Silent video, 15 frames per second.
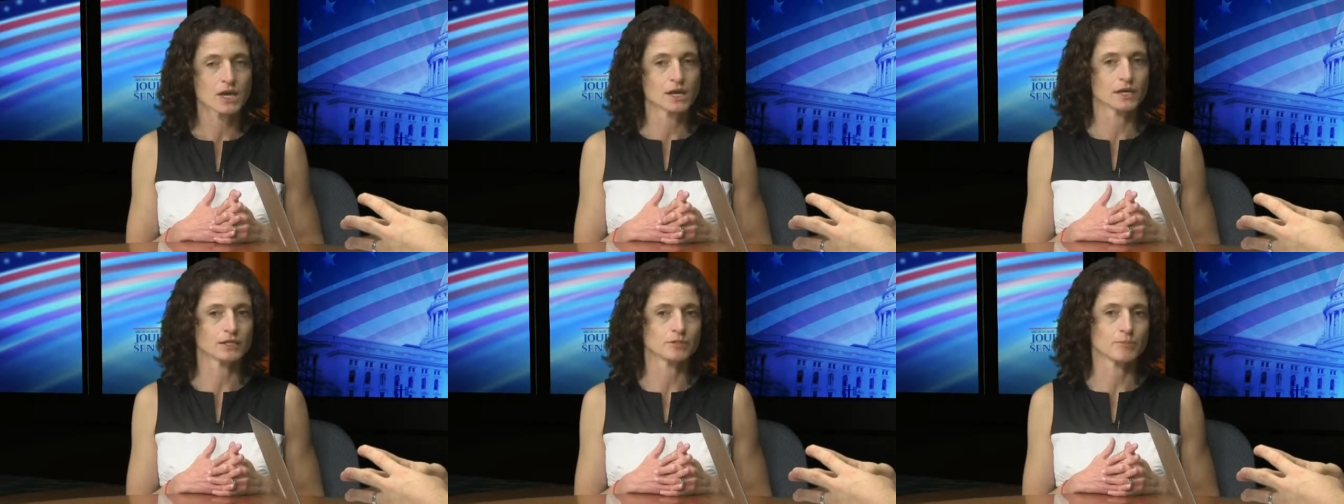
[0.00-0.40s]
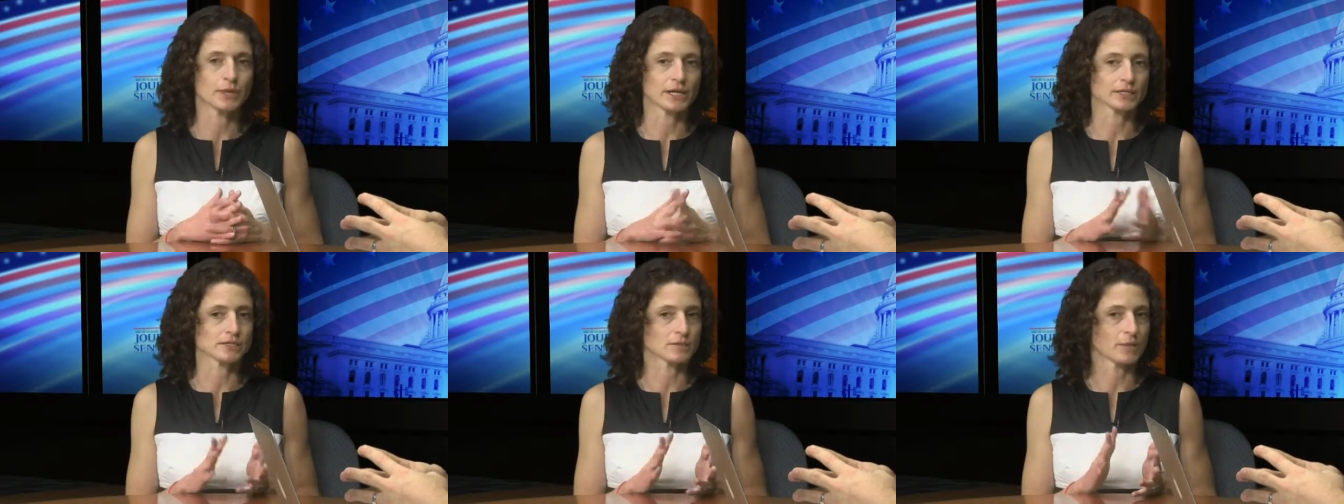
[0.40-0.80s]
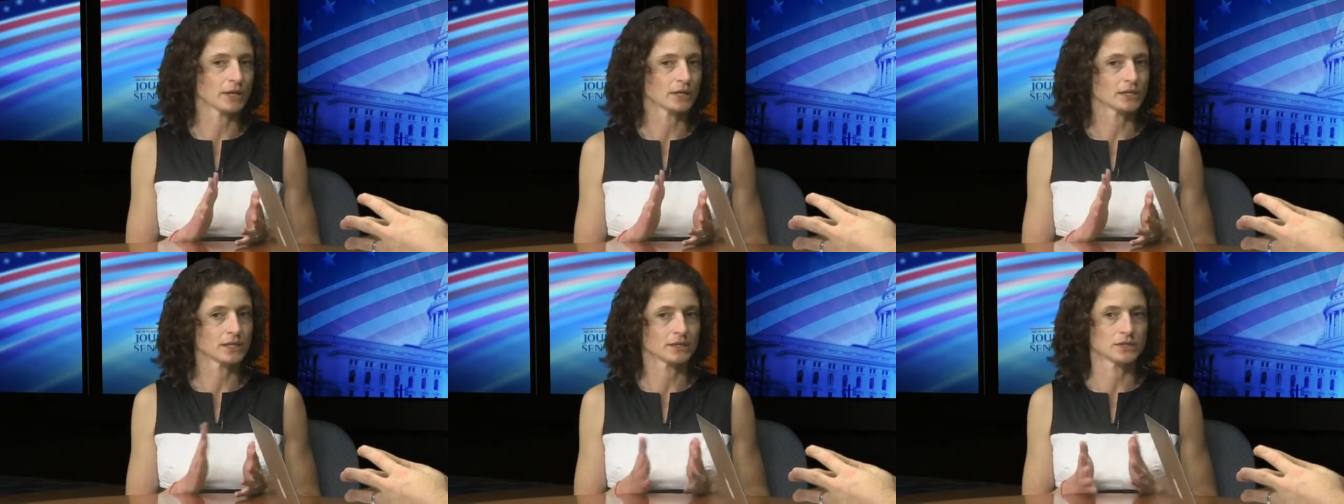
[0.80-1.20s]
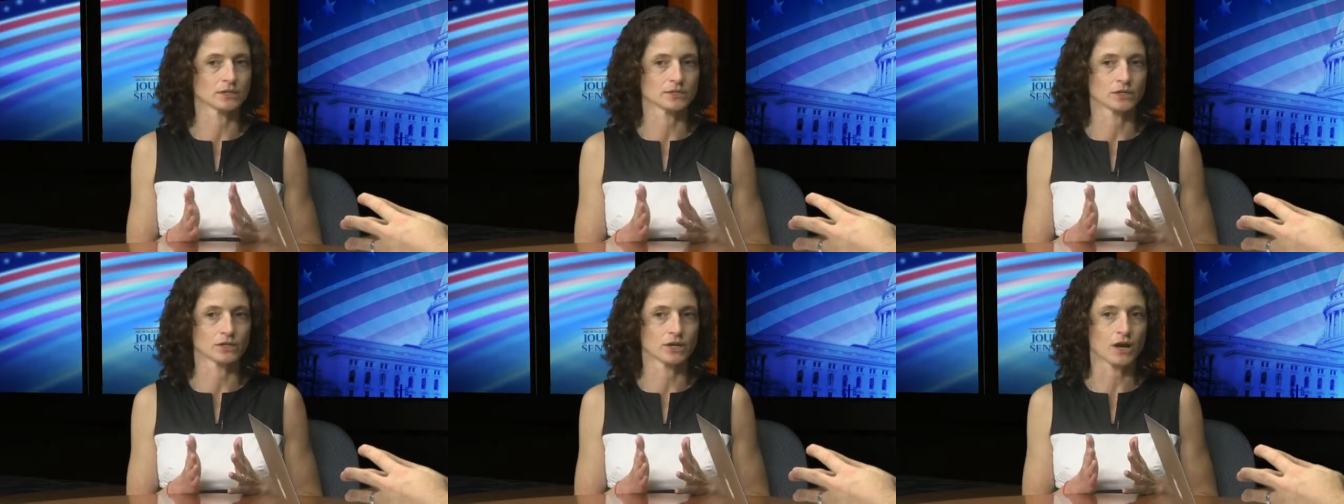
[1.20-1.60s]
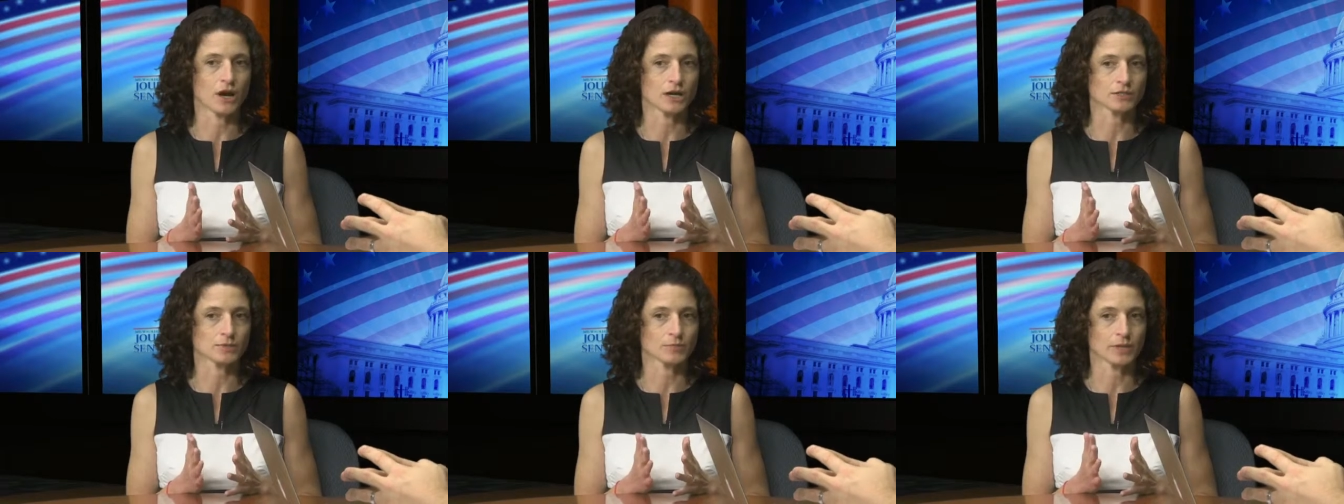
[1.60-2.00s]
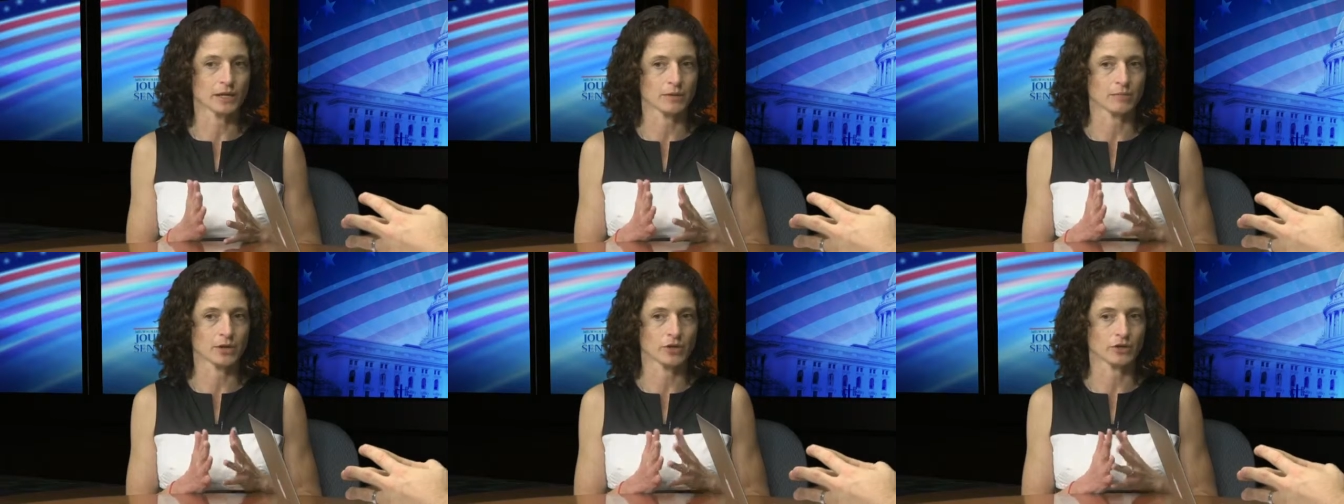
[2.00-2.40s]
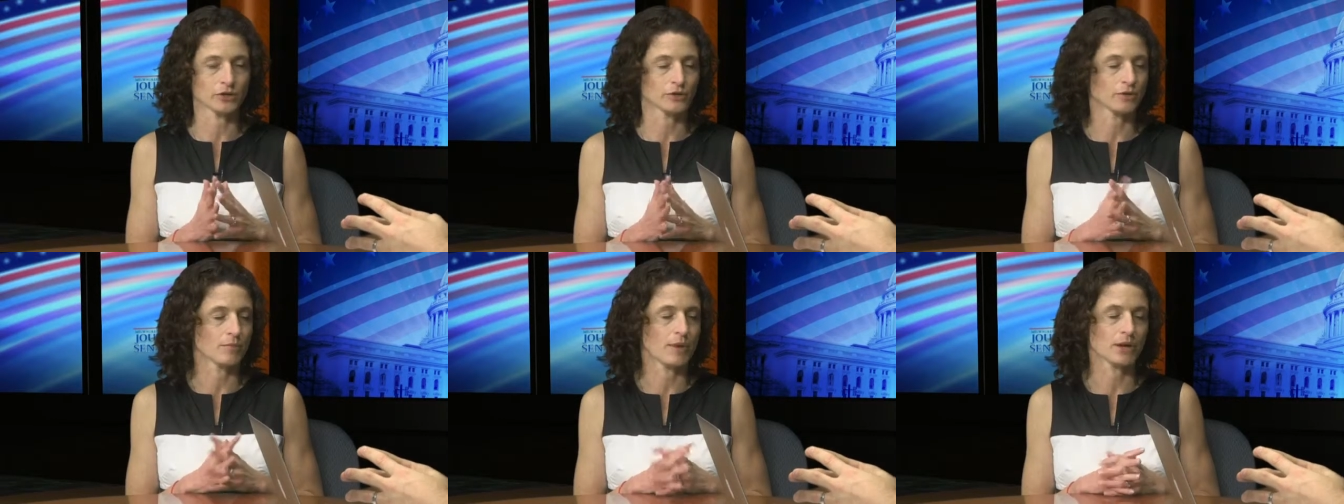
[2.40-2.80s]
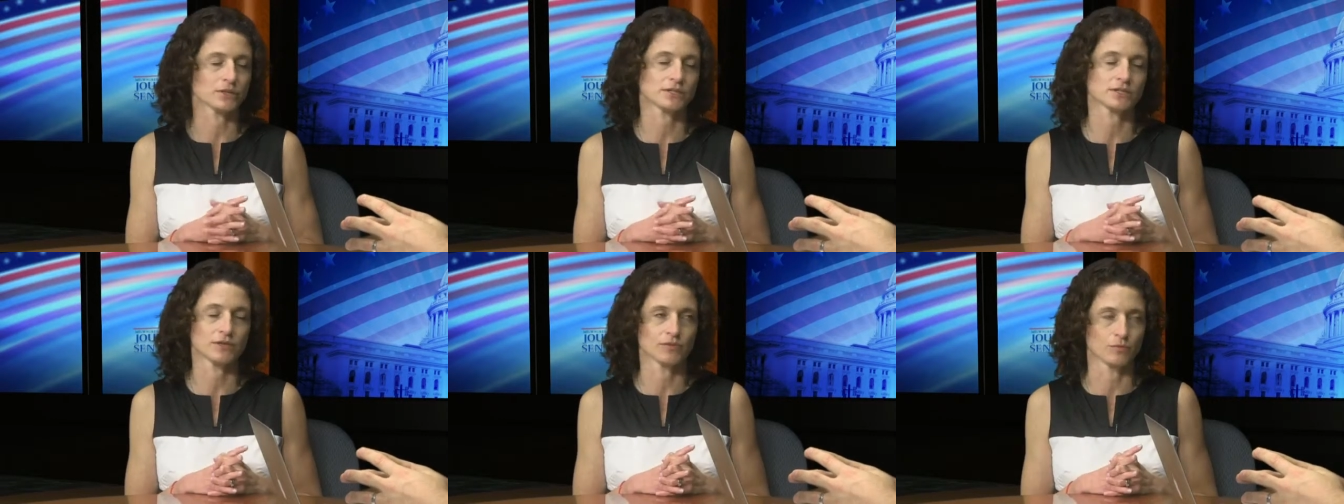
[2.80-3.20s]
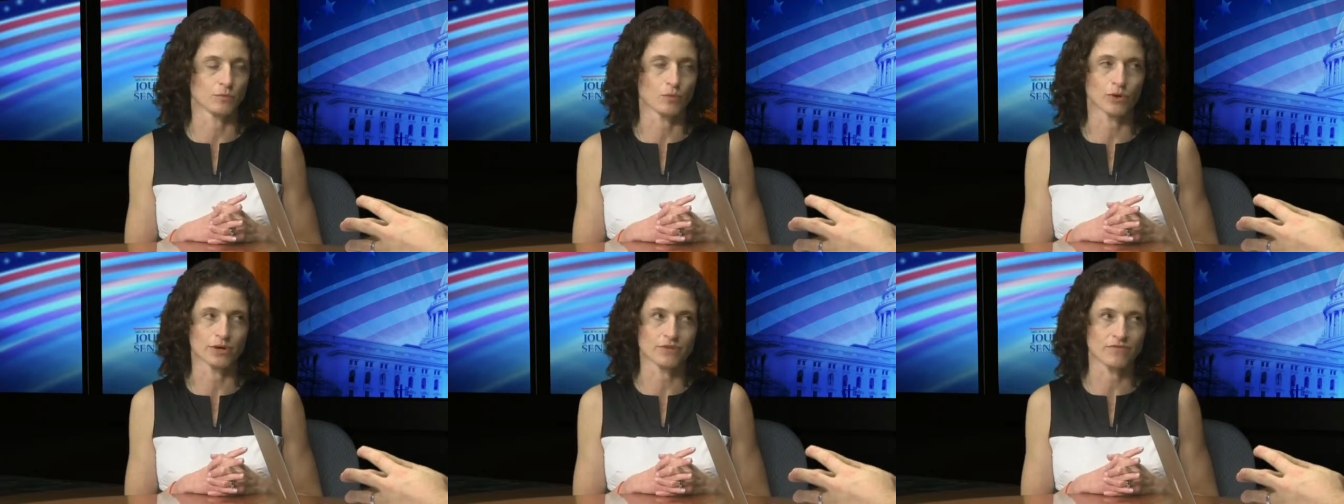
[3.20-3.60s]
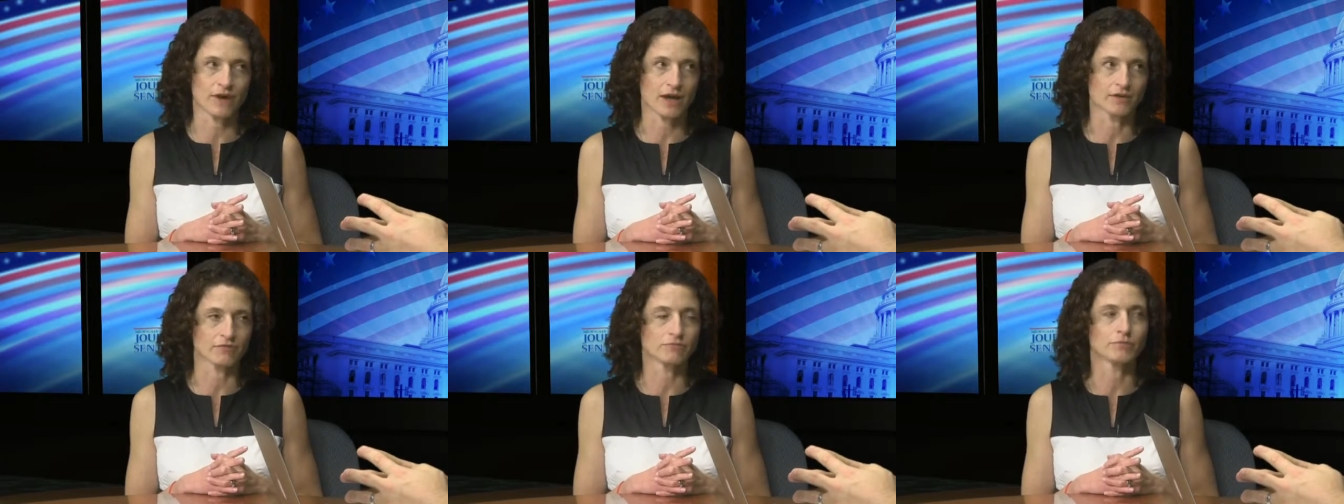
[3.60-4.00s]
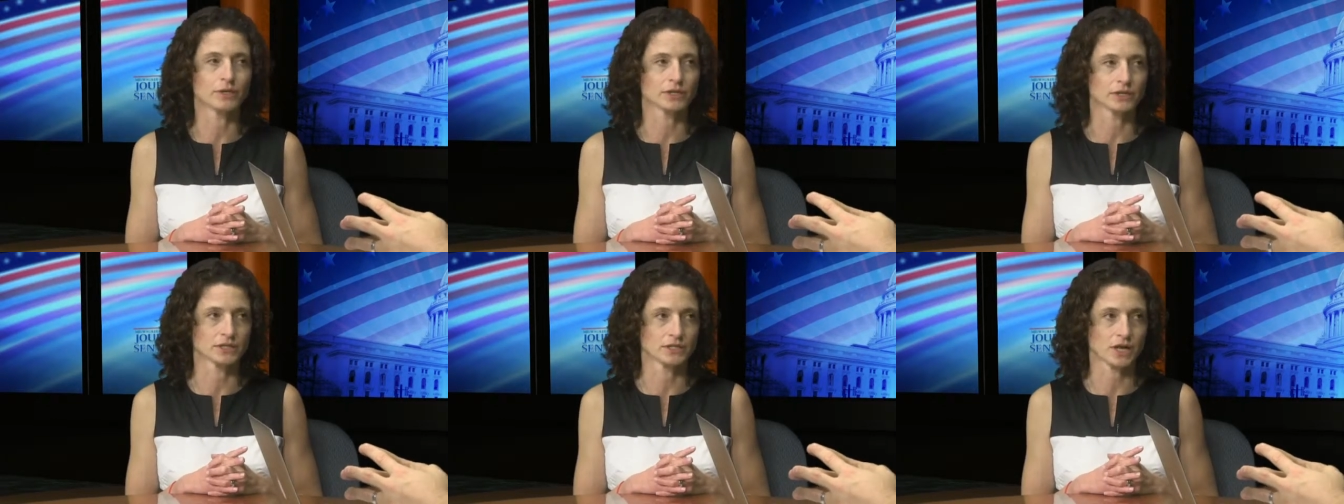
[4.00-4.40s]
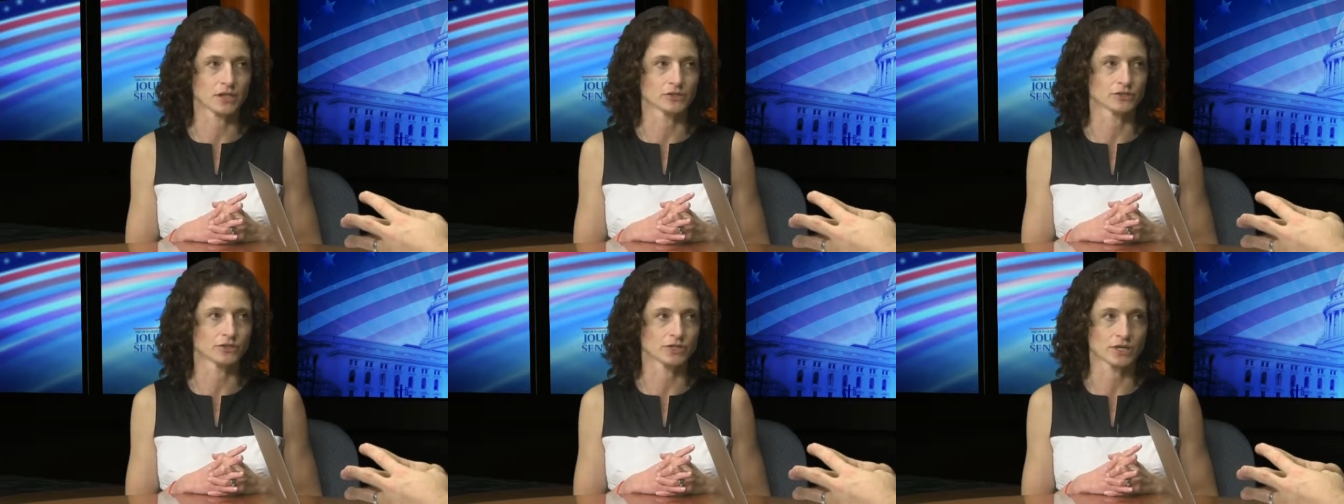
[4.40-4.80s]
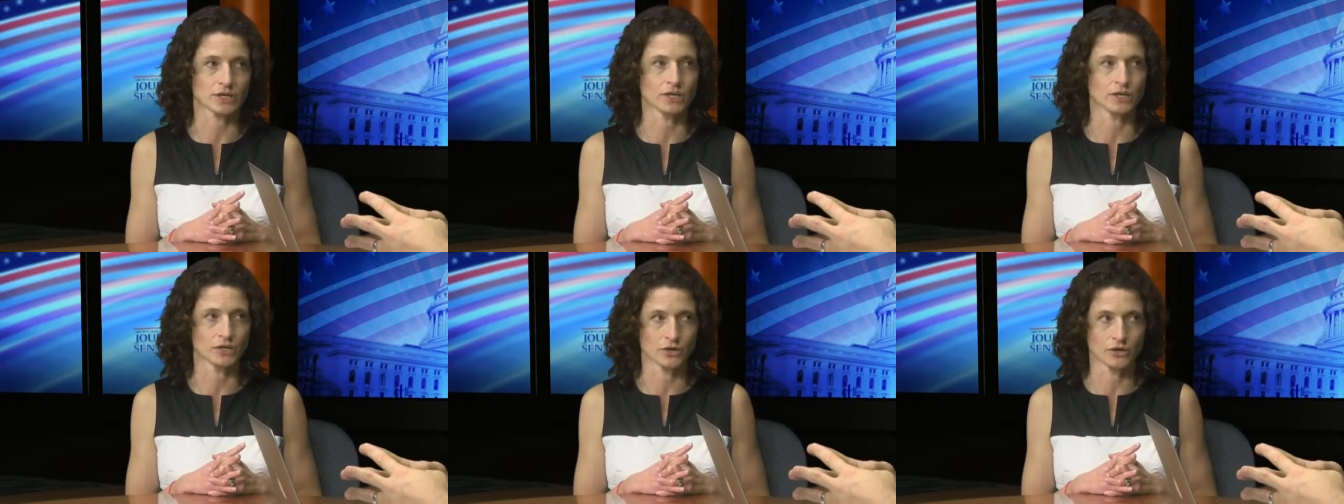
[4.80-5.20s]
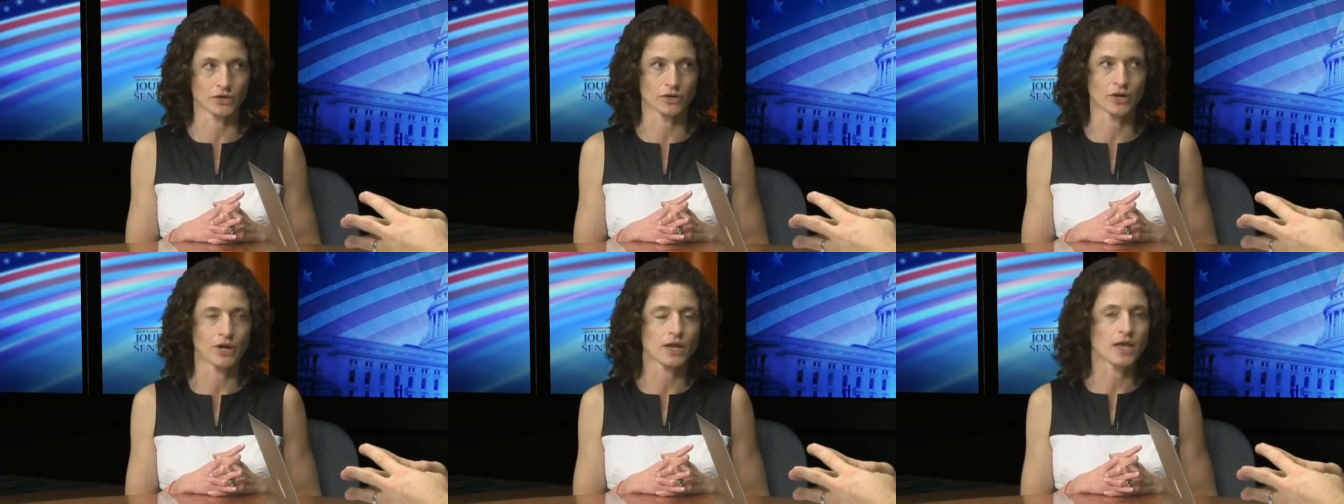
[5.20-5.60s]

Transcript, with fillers: It's been estimated that this could cost Planned Parenthood about $7.5 million a year.